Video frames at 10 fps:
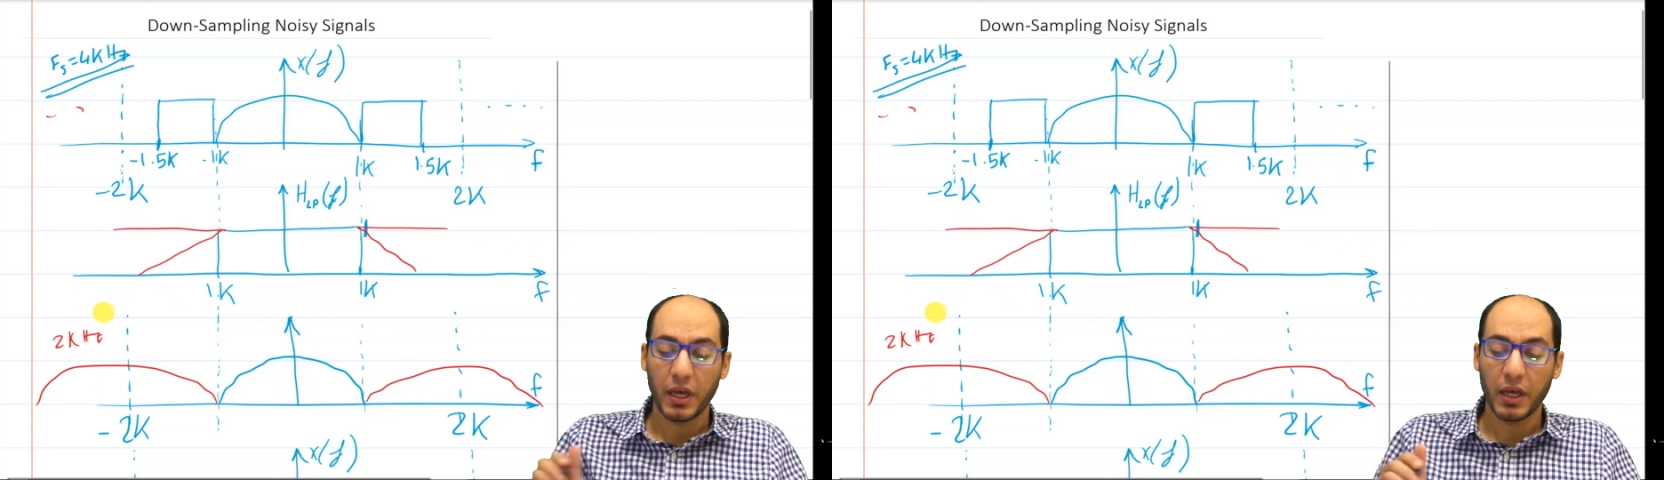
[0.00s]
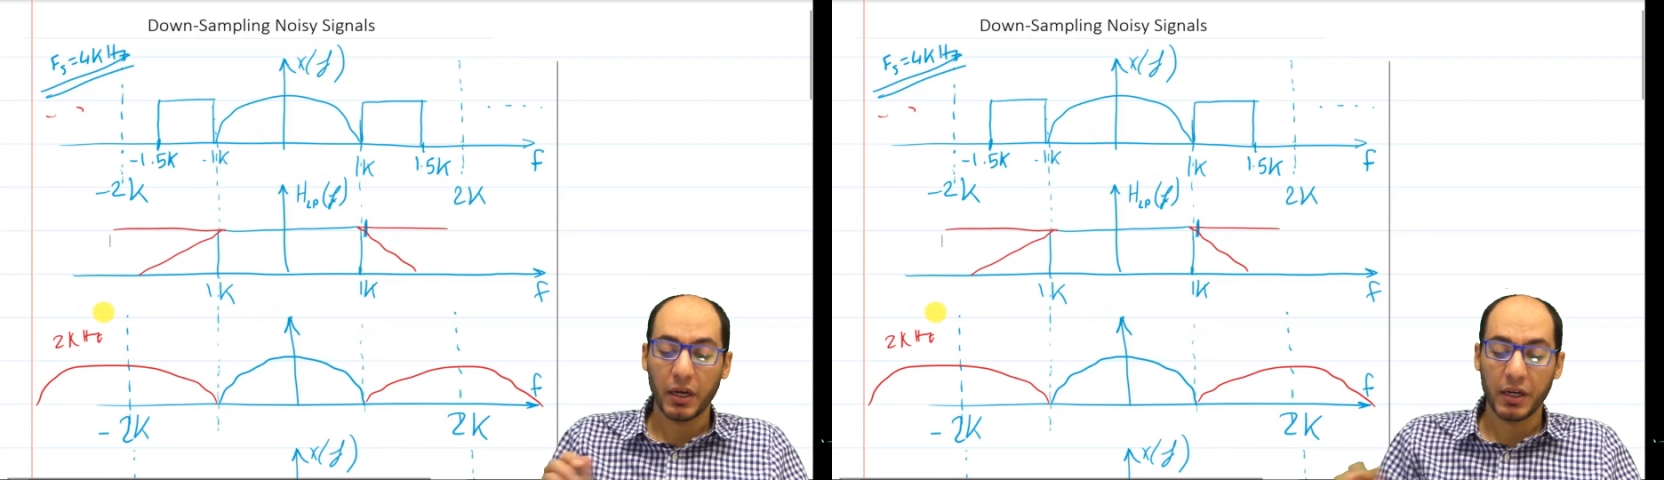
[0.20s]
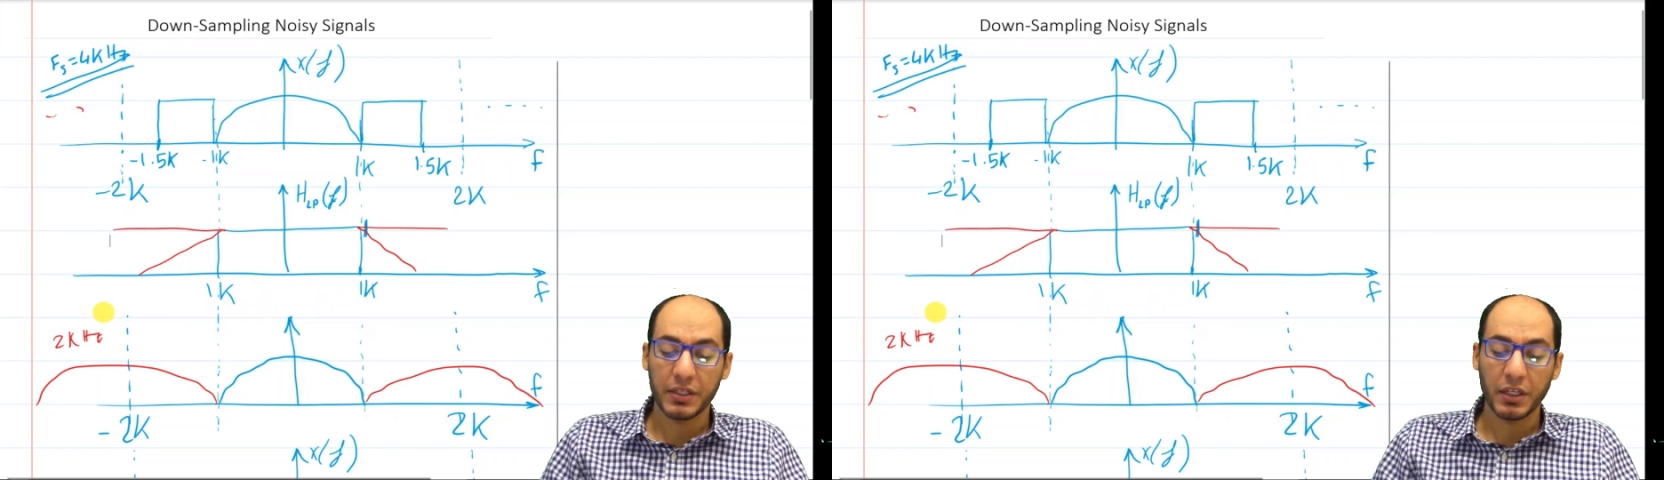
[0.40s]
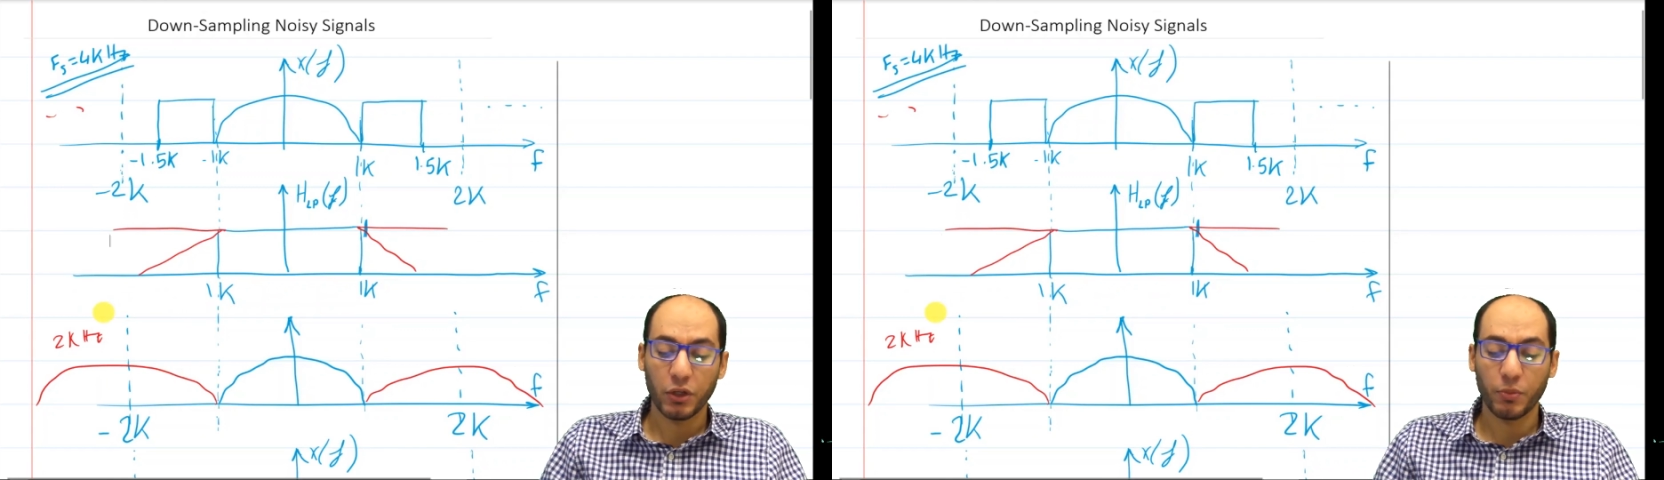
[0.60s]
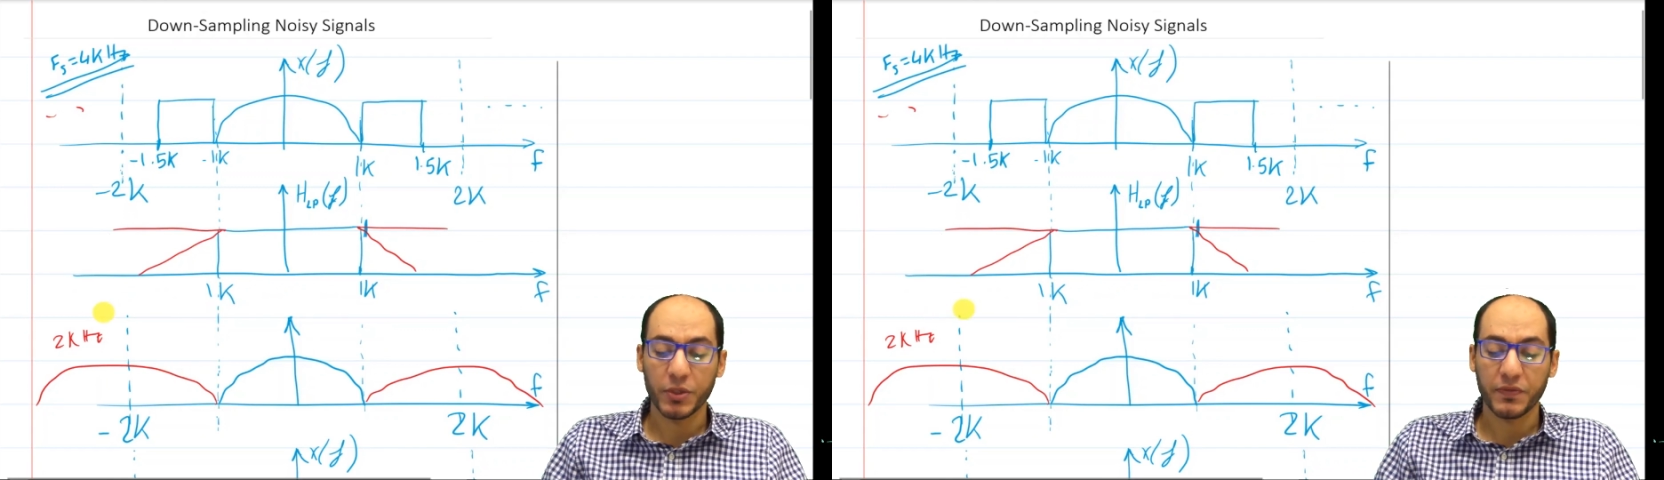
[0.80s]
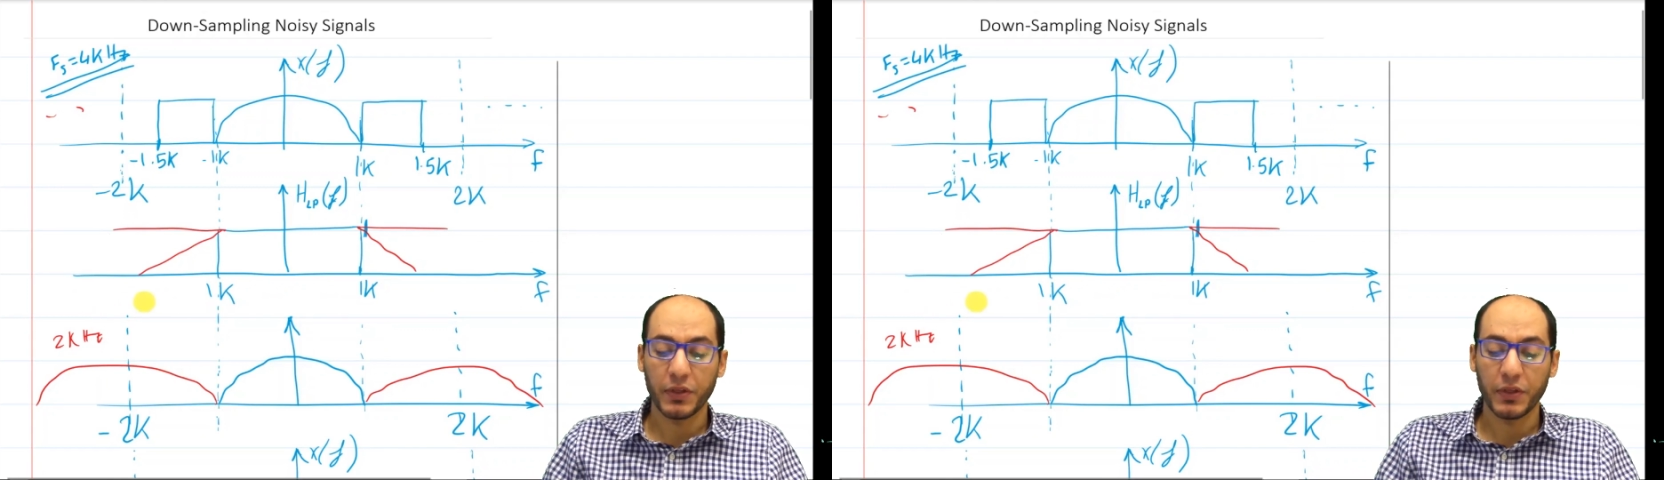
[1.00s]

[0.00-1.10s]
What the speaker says: an ideal low-pass